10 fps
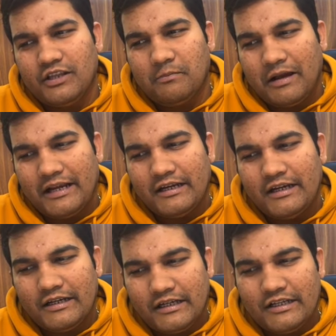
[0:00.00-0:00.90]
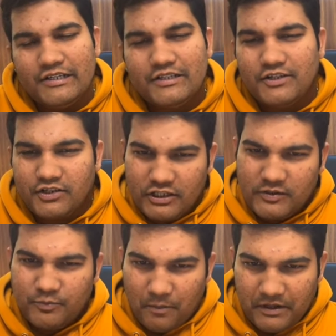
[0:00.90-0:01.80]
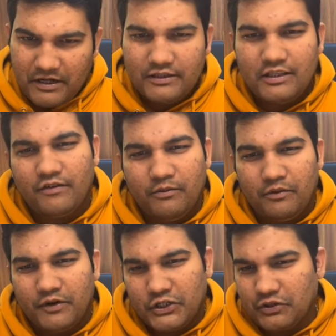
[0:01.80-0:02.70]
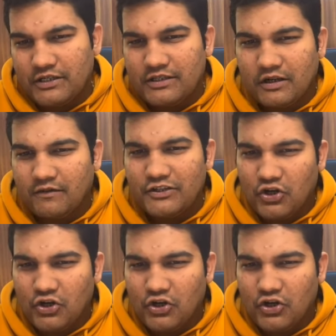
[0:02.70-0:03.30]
their mind intelligence and skills properly they will be victorious otherwise